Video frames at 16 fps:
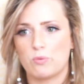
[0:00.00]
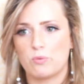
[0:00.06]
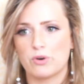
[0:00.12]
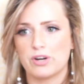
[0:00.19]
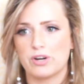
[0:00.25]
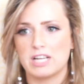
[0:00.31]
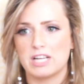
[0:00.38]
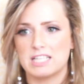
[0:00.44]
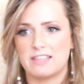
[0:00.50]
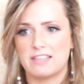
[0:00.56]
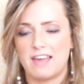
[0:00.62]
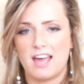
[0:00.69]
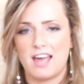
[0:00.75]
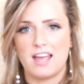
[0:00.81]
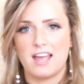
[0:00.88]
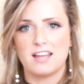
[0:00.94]
worried
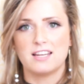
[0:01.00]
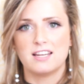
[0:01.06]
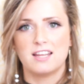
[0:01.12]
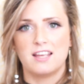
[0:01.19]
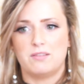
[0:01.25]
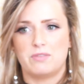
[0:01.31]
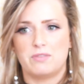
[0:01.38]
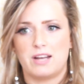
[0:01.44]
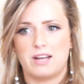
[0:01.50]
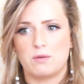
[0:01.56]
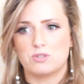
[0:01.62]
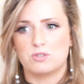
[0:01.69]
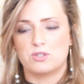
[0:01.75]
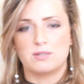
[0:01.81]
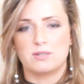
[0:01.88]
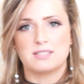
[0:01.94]
that I
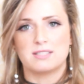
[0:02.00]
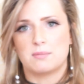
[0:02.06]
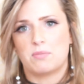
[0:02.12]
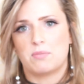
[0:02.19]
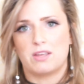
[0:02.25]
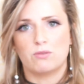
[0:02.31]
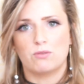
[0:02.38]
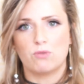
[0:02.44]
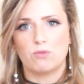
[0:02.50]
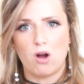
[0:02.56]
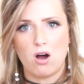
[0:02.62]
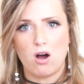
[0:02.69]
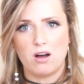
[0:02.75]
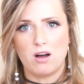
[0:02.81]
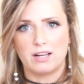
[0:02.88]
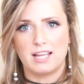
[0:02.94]
was doing something
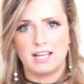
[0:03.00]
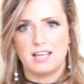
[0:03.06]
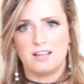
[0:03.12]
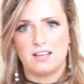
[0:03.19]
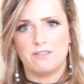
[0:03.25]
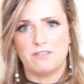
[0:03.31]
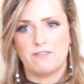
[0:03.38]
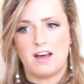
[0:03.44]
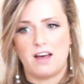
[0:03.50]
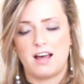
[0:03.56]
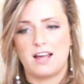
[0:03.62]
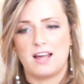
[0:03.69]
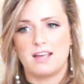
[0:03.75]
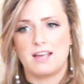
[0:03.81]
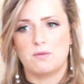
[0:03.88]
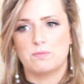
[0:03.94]
wrong if
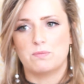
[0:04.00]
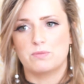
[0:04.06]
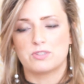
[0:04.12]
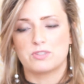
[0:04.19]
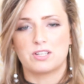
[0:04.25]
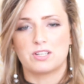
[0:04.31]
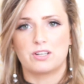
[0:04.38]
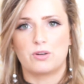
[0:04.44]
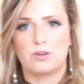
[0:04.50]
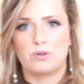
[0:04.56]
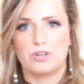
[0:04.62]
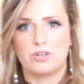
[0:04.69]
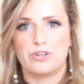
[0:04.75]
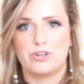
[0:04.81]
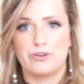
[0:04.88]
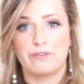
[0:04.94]
I was going to go
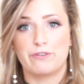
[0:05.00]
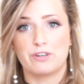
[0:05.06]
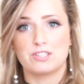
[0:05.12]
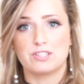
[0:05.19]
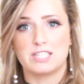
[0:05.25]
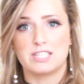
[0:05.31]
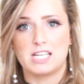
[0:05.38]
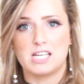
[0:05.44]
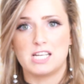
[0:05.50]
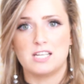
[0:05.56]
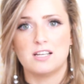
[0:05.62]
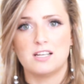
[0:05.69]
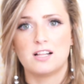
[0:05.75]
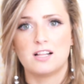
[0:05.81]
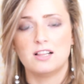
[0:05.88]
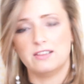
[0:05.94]
to
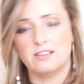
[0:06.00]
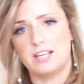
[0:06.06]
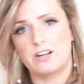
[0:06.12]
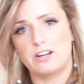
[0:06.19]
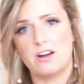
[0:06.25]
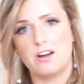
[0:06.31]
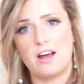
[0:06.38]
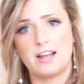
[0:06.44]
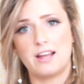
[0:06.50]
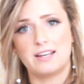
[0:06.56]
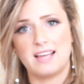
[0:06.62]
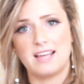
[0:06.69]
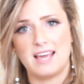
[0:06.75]
university later on,